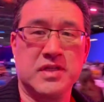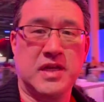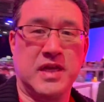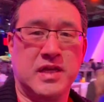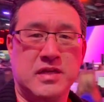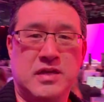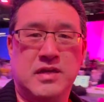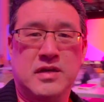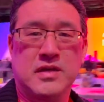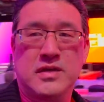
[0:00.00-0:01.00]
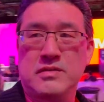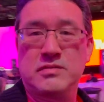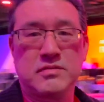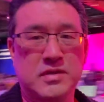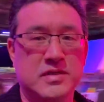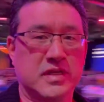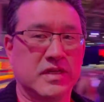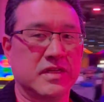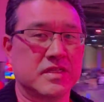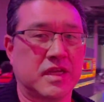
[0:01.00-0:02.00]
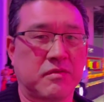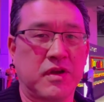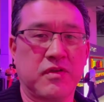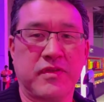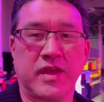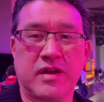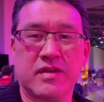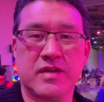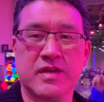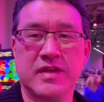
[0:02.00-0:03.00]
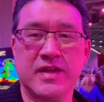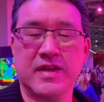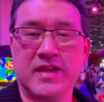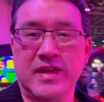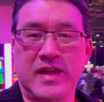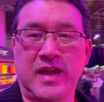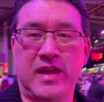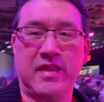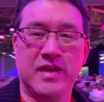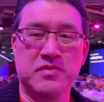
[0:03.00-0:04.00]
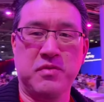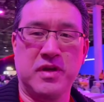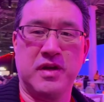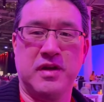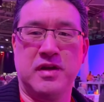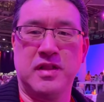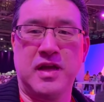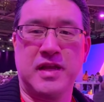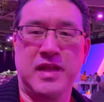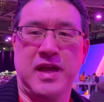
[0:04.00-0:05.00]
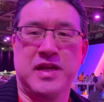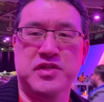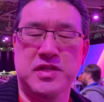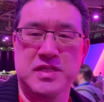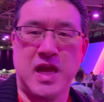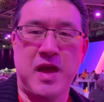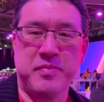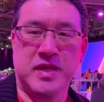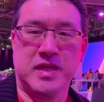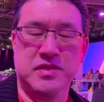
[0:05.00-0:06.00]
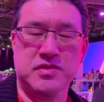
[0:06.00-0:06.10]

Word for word: like, uh, where is it? It's like right over there and that's where a lot of the action is happening.